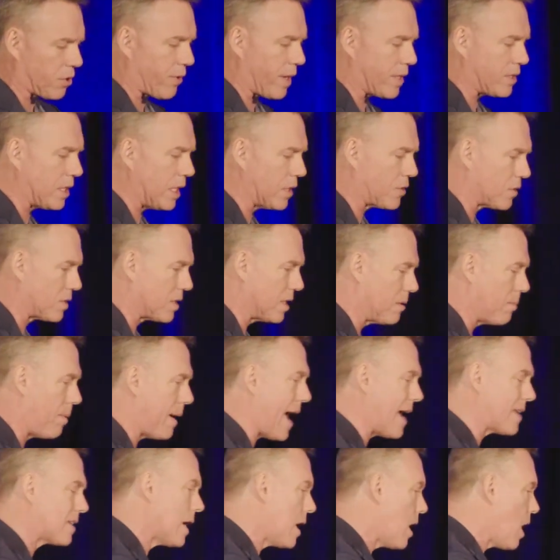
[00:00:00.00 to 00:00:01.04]
other great teachers in the
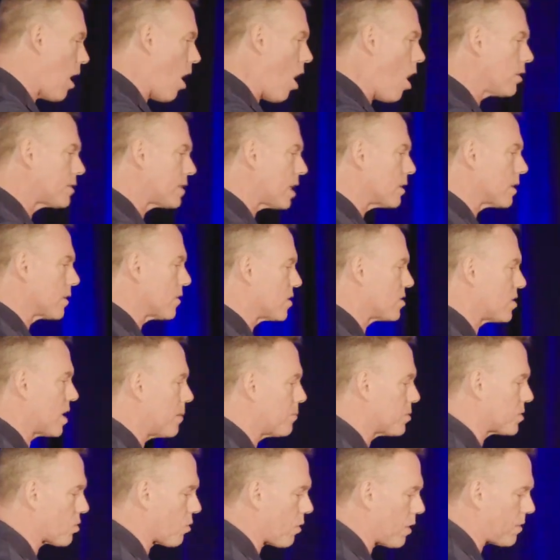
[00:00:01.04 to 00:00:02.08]
past, all telling the
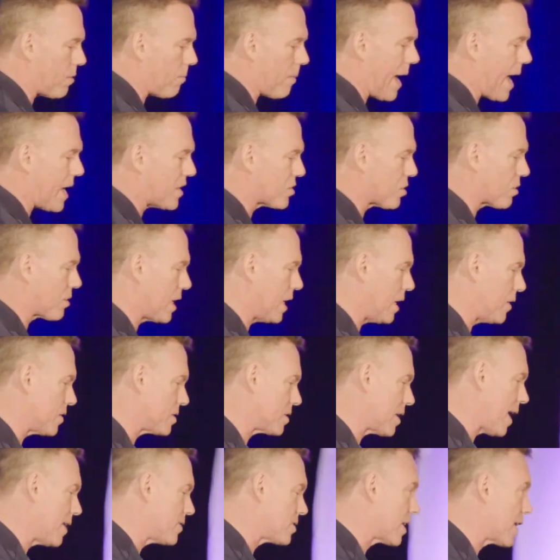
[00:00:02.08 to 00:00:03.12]
same story, the master key, the
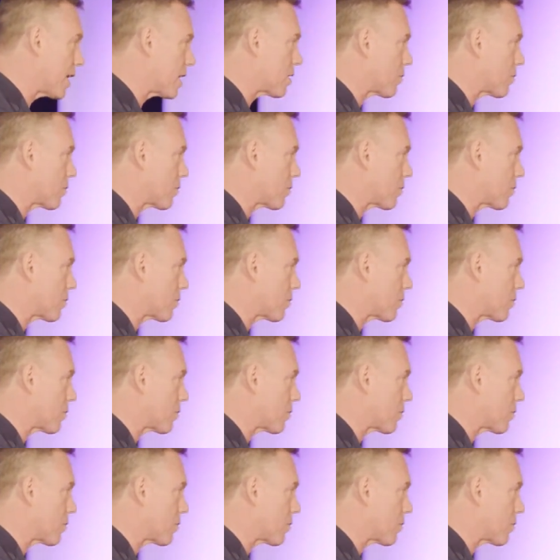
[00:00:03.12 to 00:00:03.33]
science of